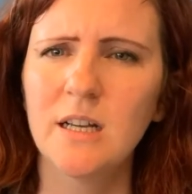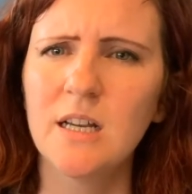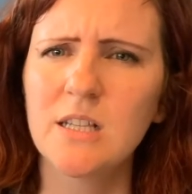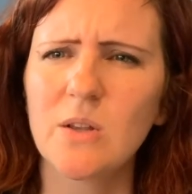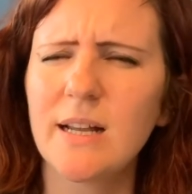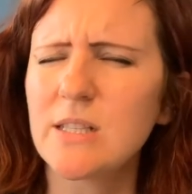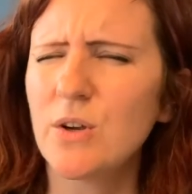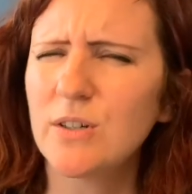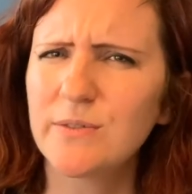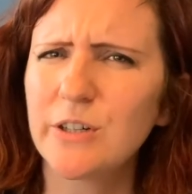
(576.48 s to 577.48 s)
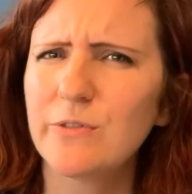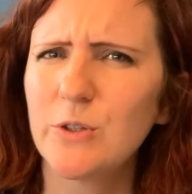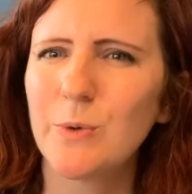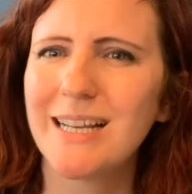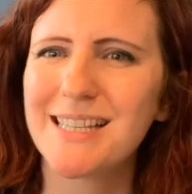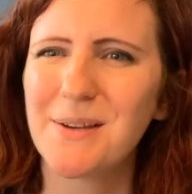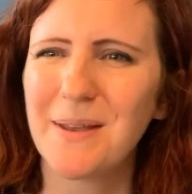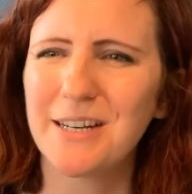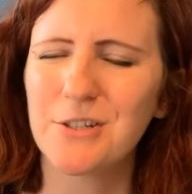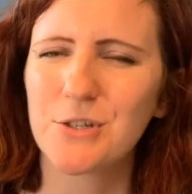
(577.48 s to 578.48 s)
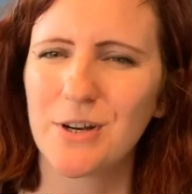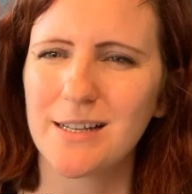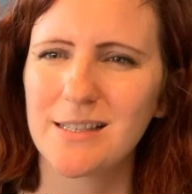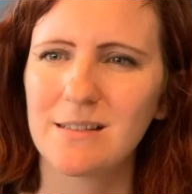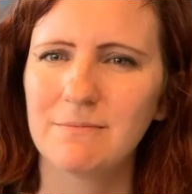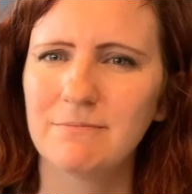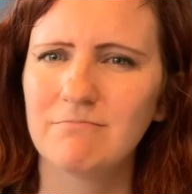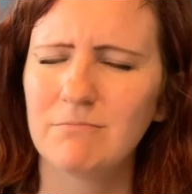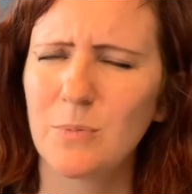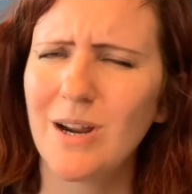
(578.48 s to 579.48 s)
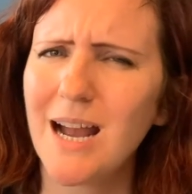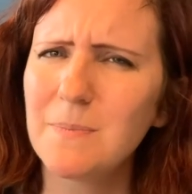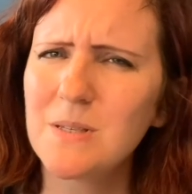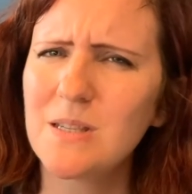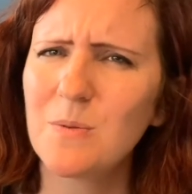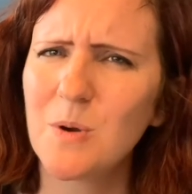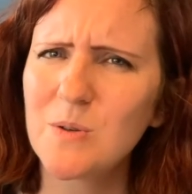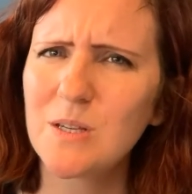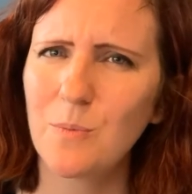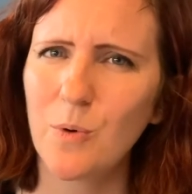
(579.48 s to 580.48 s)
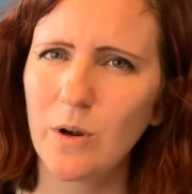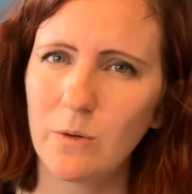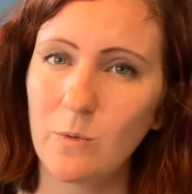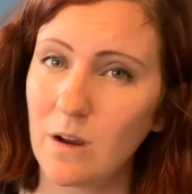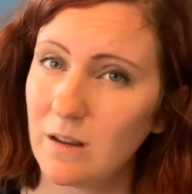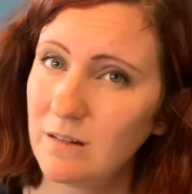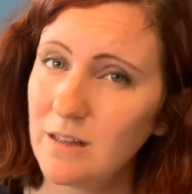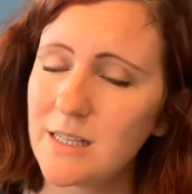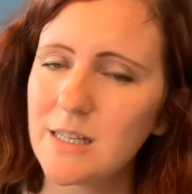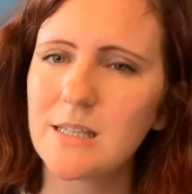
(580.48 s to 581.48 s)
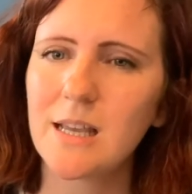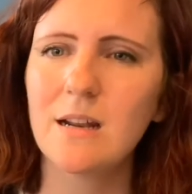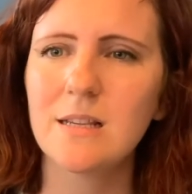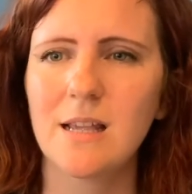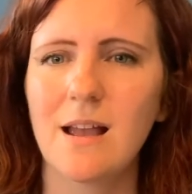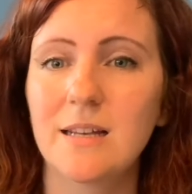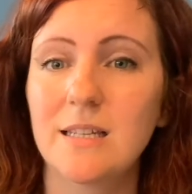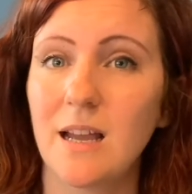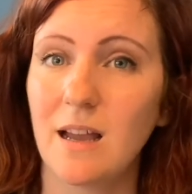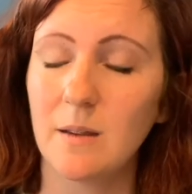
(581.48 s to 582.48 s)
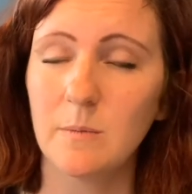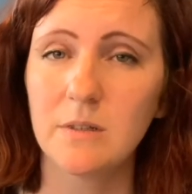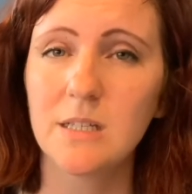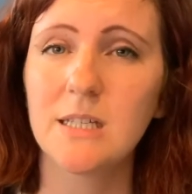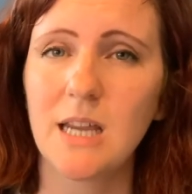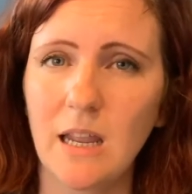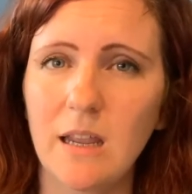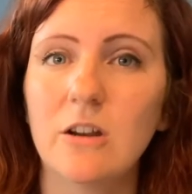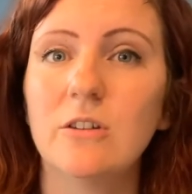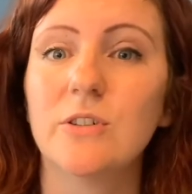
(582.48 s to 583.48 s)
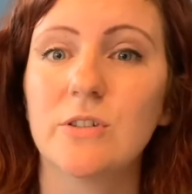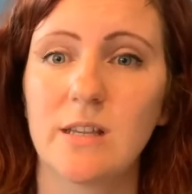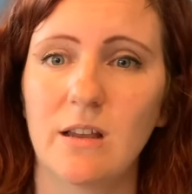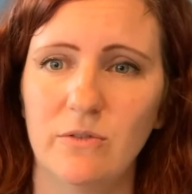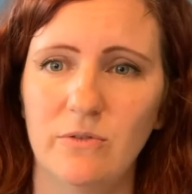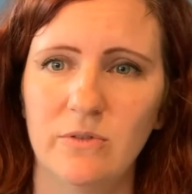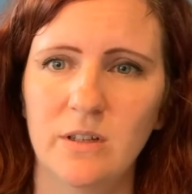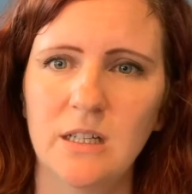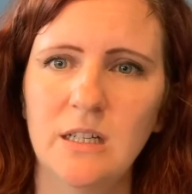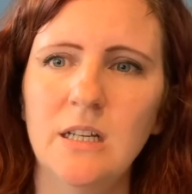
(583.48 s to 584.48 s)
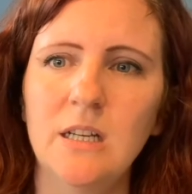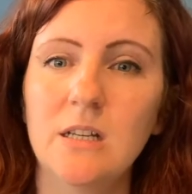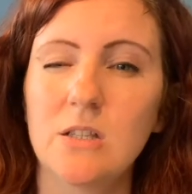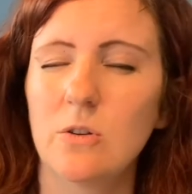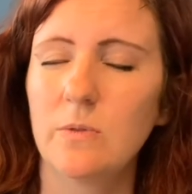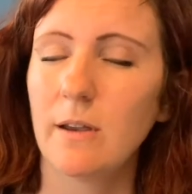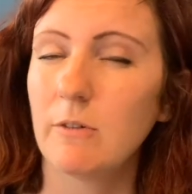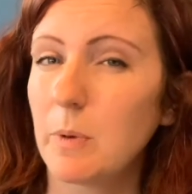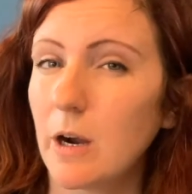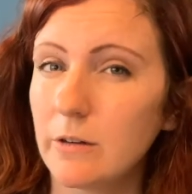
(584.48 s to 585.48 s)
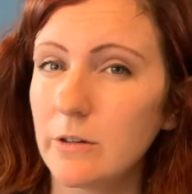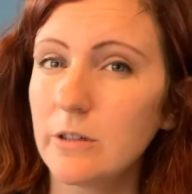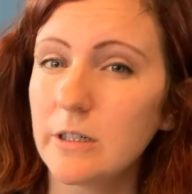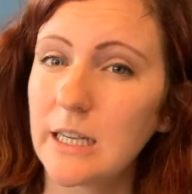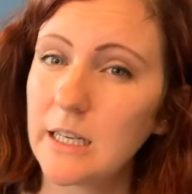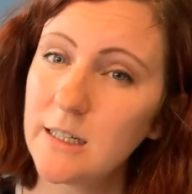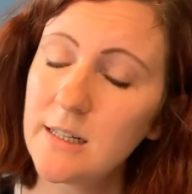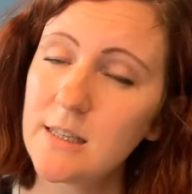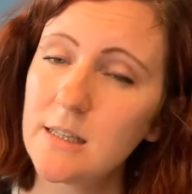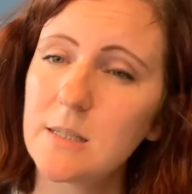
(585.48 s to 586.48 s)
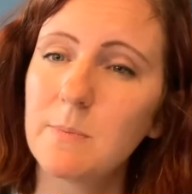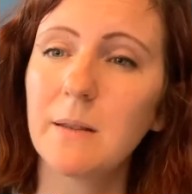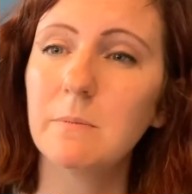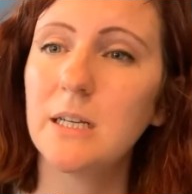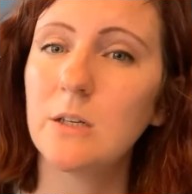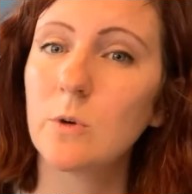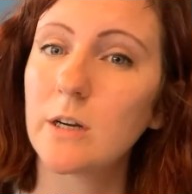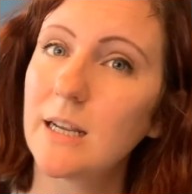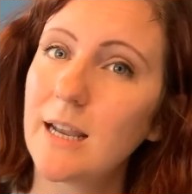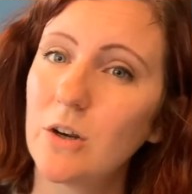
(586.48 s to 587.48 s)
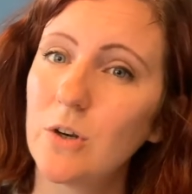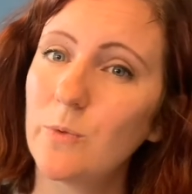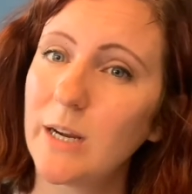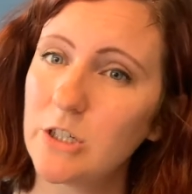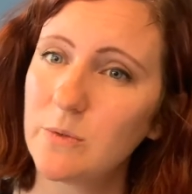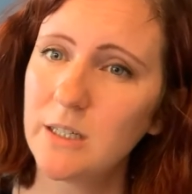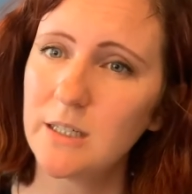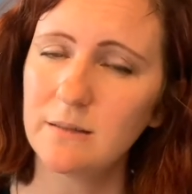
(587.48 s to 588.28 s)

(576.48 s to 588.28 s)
So let's go over a few ways to manage stress. Perhaps the most important one is to set aside time to take care of yourself. So if you have a partner or kids, this might mean working out an arrangement